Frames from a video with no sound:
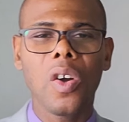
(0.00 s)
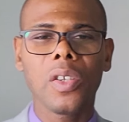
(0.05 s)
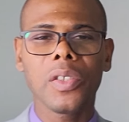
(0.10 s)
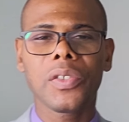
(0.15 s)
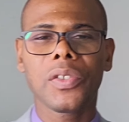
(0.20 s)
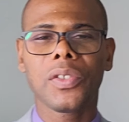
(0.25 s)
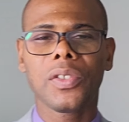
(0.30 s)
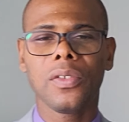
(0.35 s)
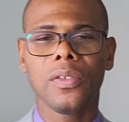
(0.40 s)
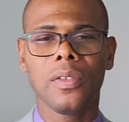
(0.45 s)

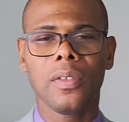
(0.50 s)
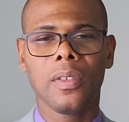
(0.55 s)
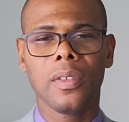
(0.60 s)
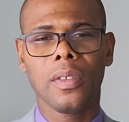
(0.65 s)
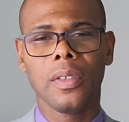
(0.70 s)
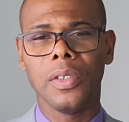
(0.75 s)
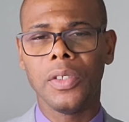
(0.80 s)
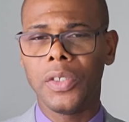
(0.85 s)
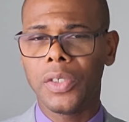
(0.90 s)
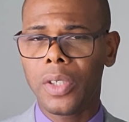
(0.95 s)
ought
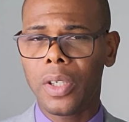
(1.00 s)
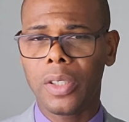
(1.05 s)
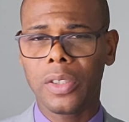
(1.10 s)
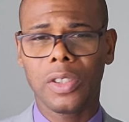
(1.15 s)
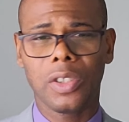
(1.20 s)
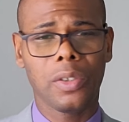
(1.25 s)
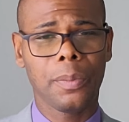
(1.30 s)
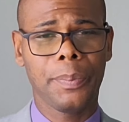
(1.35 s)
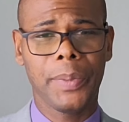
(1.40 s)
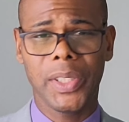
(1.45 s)

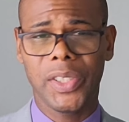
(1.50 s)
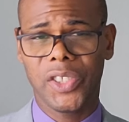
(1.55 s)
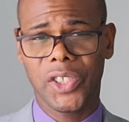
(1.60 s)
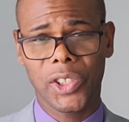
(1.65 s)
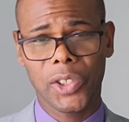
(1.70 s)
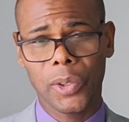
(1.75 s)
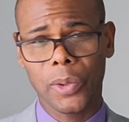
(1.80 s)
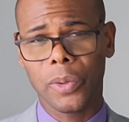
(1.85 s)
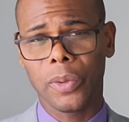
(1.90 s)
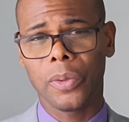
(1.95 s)
not to be
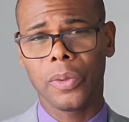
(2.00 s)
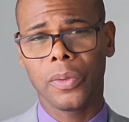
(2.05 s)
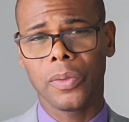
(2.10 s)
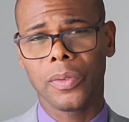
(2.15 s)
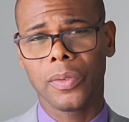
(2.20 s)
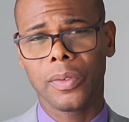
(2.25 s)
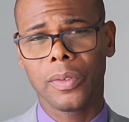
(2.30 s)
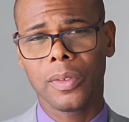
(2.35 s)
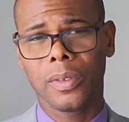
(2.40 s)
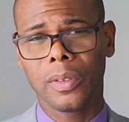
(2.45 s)
so.
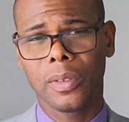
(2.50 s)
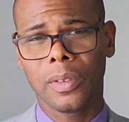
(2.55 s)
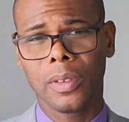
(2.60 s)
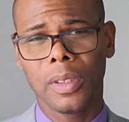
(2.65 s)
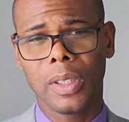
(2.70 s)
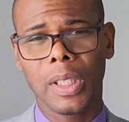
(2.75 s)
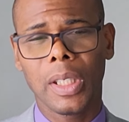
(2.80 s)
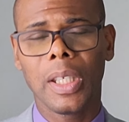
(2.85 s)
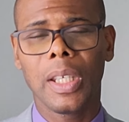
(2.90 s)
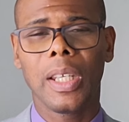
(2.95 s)

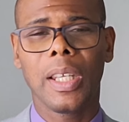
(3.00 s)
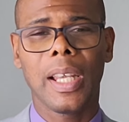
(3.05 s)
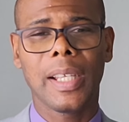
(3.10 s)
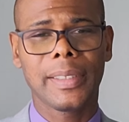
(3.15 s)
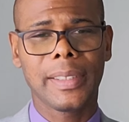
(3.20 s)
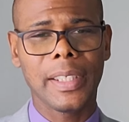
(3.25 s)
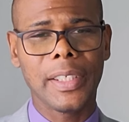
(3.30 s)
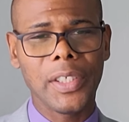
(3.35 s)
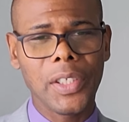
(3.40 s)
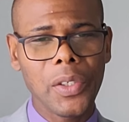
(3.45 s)

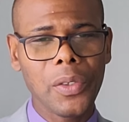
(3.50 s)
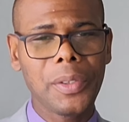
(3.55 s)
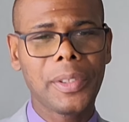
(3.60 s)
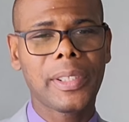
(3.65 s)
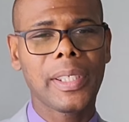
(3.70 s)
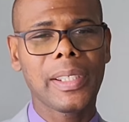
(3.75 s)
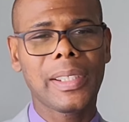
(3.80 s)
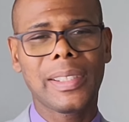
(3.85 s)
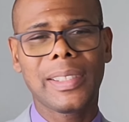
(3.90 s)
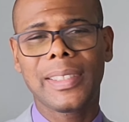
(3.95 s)
As a New
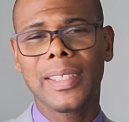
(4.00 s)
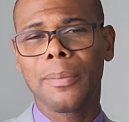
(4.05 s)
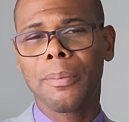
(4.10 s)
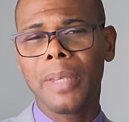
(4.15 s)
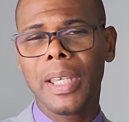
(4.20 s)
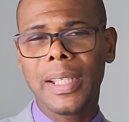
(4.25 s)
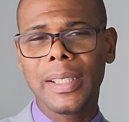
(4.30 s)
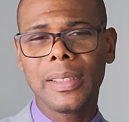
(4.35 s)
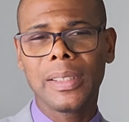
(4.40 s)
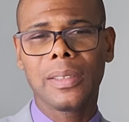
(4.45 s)

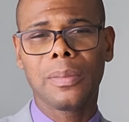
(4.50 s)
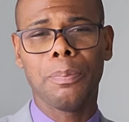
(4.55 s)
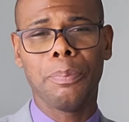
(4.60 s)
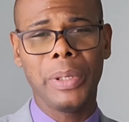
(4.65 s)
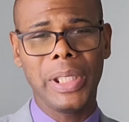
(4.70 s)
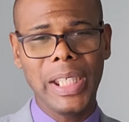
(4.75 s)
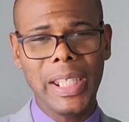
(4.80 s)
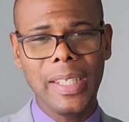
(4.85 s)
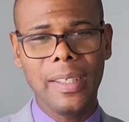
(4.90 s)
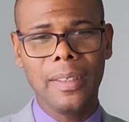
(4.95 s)
Testament
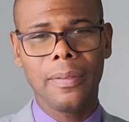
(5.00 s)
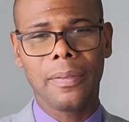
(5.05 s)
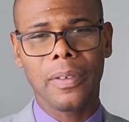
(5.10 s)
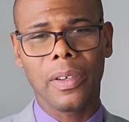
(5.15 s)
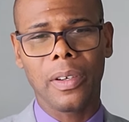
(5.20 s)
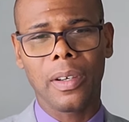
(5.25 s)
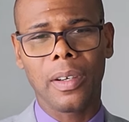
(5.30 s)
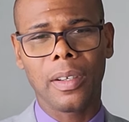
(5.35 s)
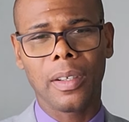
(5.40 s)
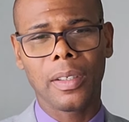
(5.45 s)

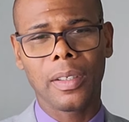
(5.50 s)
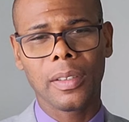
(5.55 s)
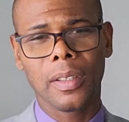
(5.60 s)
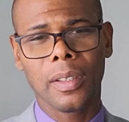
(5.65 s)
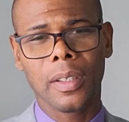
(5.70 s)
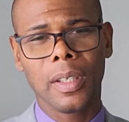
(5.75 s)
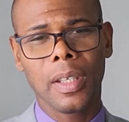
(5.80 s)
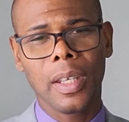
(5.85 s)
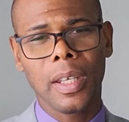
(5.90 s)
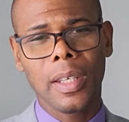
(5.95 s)
believer,
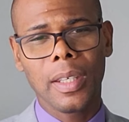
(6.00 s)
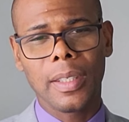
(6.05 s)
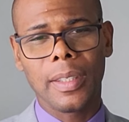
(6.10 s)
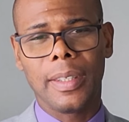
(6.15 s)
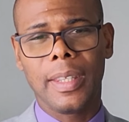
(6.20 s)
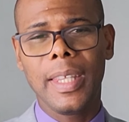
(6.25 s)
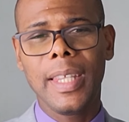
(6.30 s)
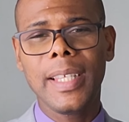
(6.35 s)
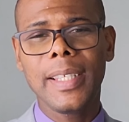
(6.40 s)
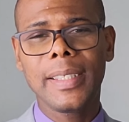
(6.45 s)

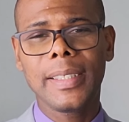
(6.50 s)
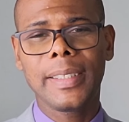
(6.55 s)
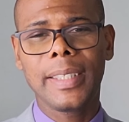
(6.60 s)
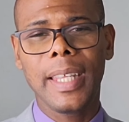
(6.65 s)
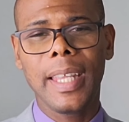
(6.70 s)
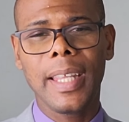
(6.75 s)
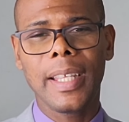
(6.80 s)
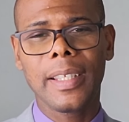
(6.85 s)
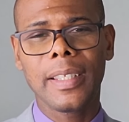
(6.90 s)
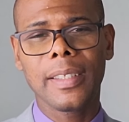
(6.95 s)
these
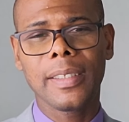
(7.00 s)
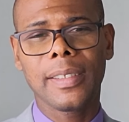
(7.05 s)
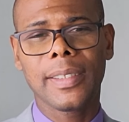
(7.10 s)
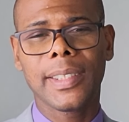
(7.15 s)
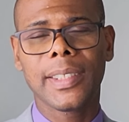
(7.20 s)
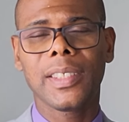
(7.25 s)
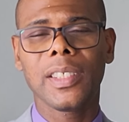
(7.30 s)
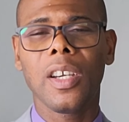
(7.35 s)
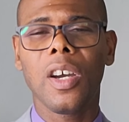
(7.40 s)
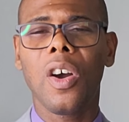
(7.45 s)

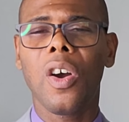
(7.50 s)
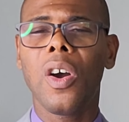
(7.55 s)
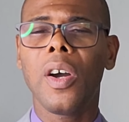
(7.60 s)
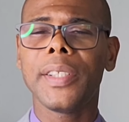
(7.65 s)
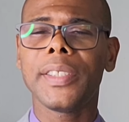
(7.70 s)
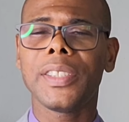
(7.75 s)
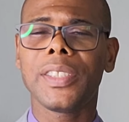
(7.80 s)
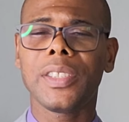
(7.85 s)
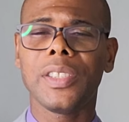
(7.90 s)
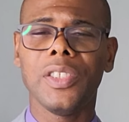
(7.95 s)
things
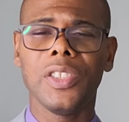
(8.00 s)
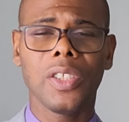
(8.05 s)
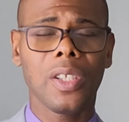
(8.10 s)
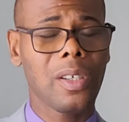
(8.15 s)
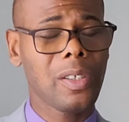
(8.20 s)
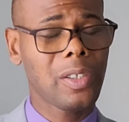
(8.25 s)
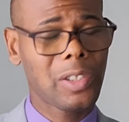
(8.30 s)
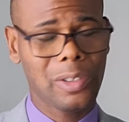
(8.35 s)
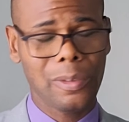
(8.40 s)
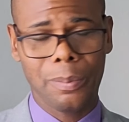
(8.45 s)
ought
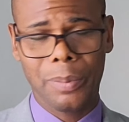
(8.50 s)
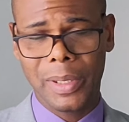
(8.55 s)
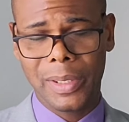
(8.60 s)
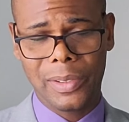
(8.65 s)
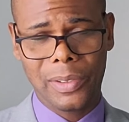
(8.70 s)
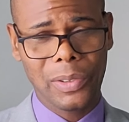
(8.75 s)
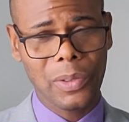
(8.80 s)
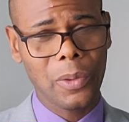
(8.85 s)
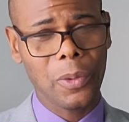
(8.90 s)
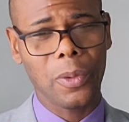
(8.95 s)
not to be
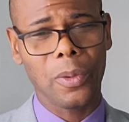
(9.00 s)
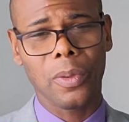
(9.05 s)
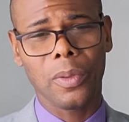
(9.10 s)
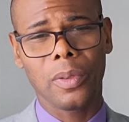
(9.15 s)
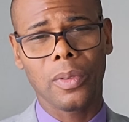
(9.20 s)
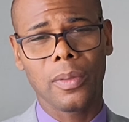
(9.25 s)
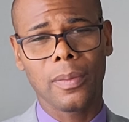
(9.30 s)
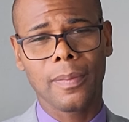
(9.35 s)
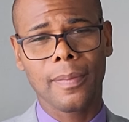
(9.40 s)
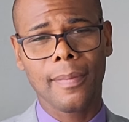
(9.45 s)
so.
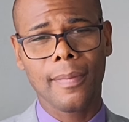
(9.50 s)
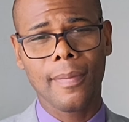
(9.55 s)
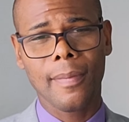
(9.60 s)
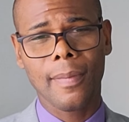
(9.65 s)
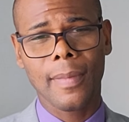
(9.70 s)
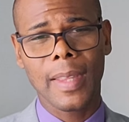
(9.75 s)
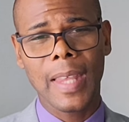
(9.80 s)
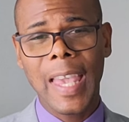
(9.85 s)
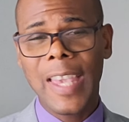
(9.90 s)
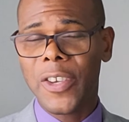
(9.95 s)

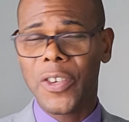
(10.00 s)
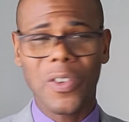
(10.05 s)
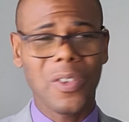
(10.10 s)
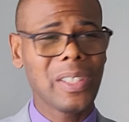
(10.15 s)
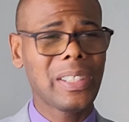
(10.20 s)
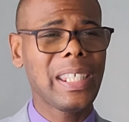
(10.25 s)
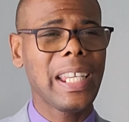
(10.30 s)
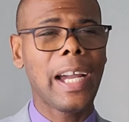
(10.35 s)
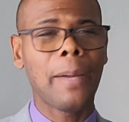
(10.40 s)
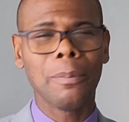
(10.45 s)
You
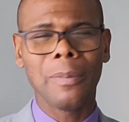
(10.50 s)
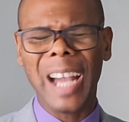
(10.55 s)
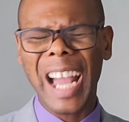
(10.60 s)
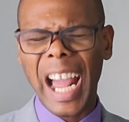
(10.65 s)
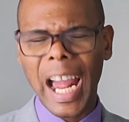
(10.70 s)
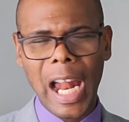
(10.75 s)
don't say, I'm